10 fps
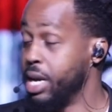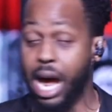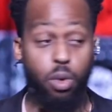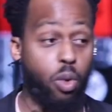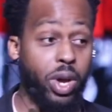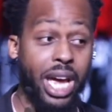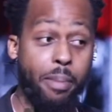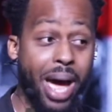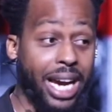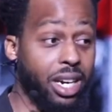now, when we
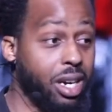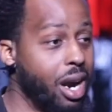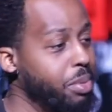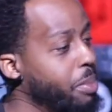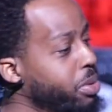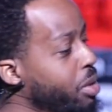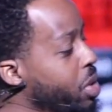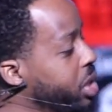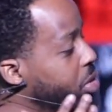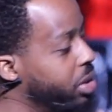get back in the car, like, bro,
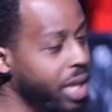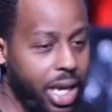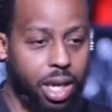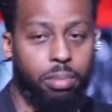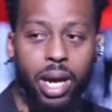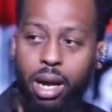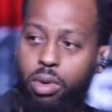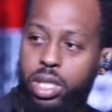what you thinking, man?